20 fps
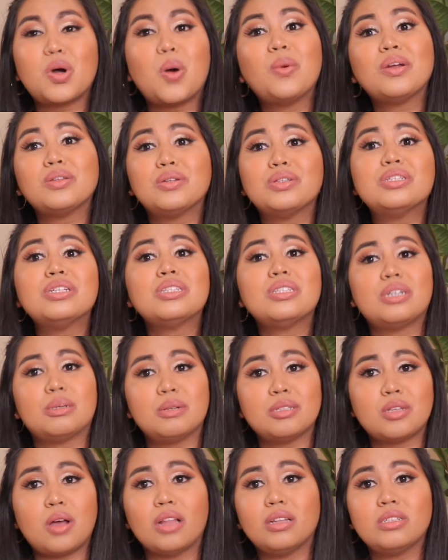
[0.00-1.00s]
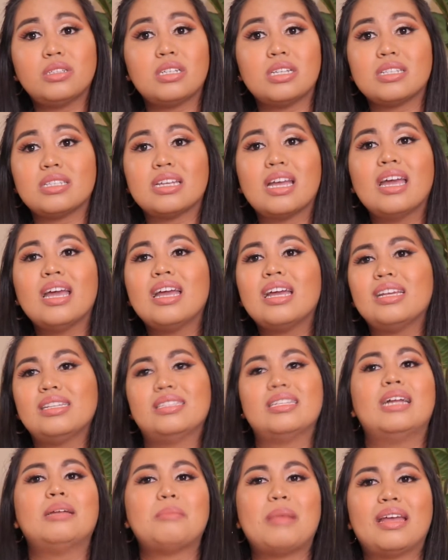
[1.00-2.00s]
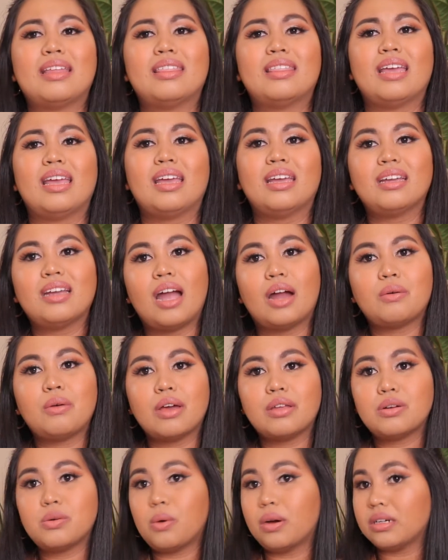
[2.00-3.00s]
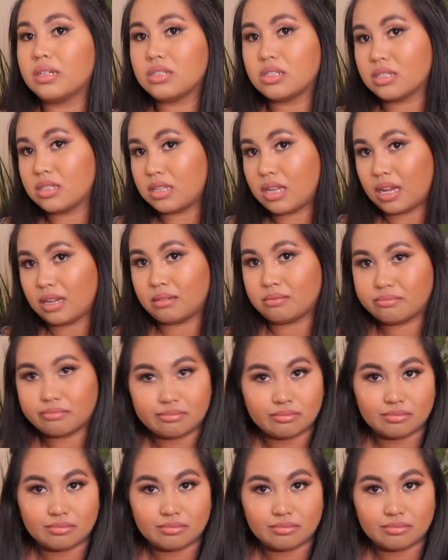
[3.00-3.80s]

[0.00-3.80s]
going to the dermatologist is not my thing. I rather want to just like,